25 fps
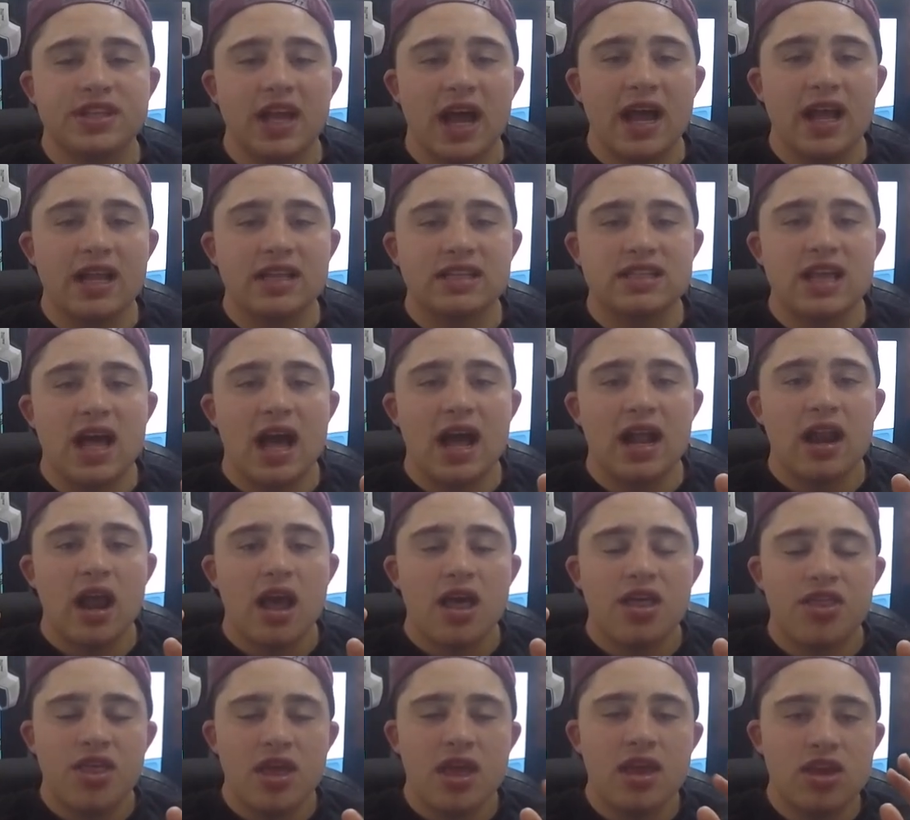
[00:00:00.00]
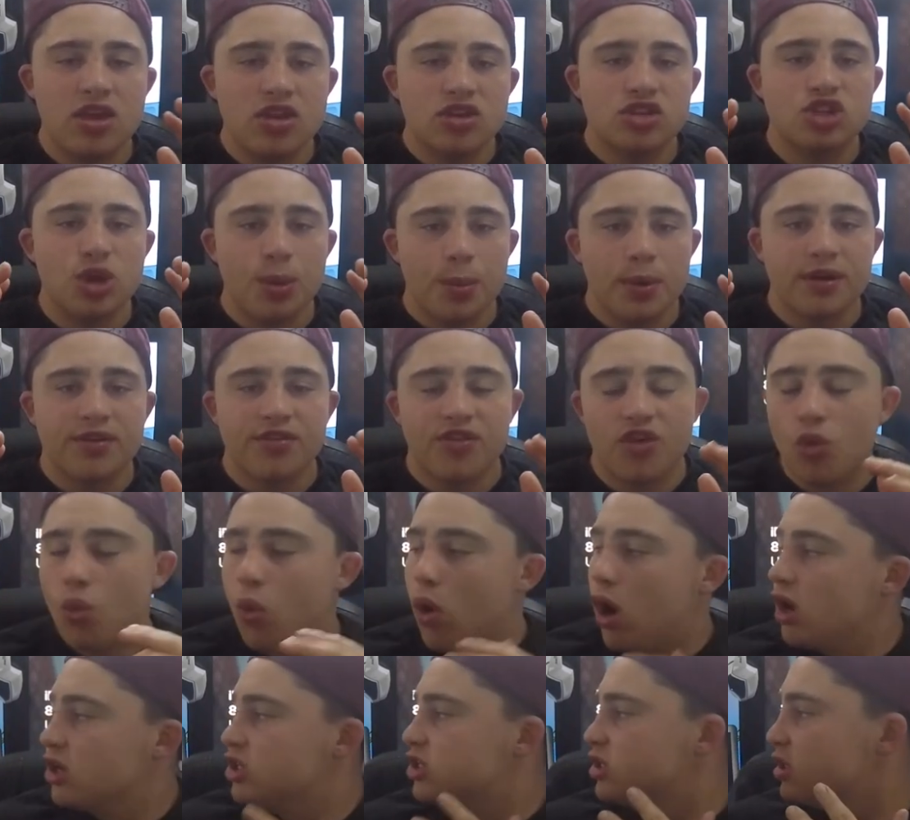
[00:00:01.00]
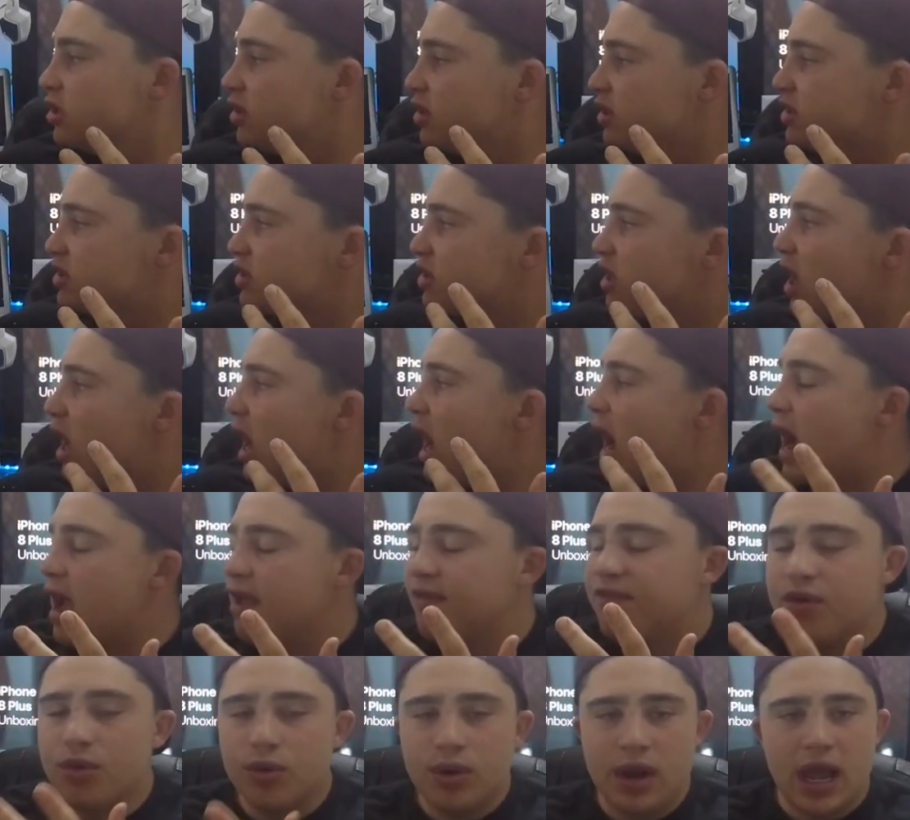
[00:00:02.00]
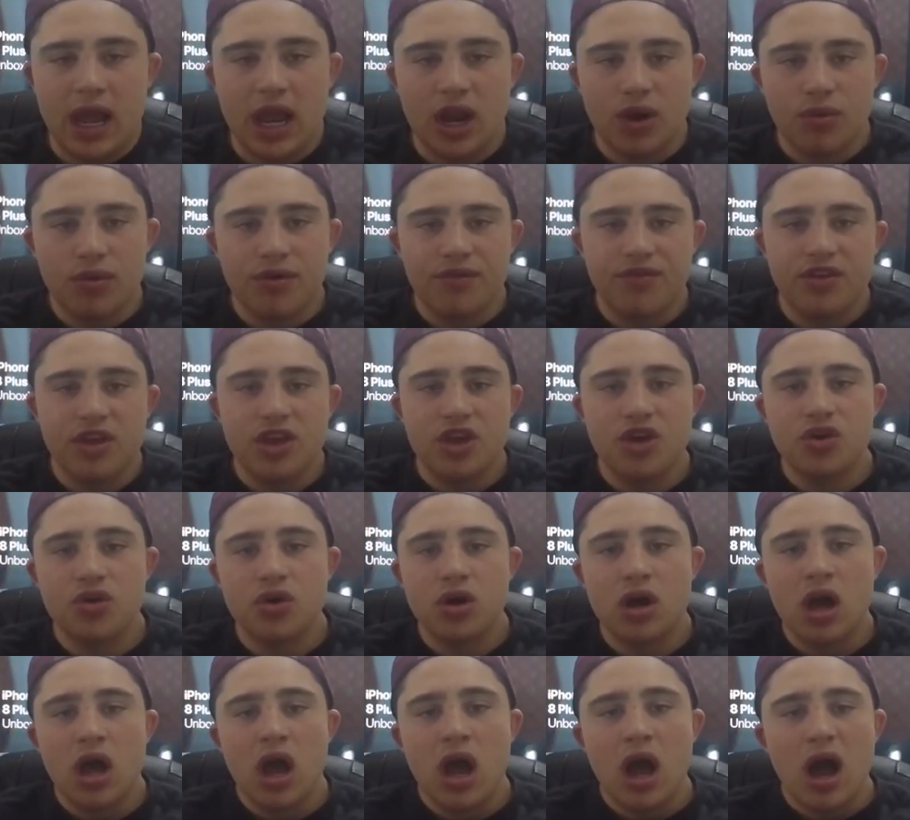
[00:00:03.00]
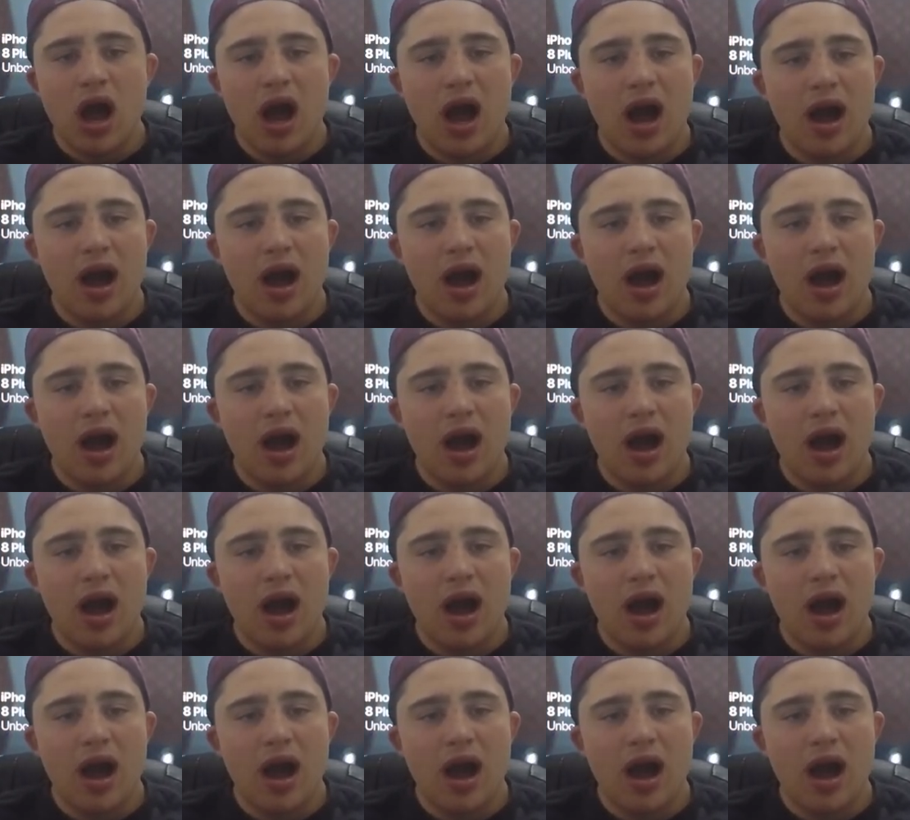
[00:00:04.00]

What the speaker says: besides that, thank you so much for watching this iPhone 8 review.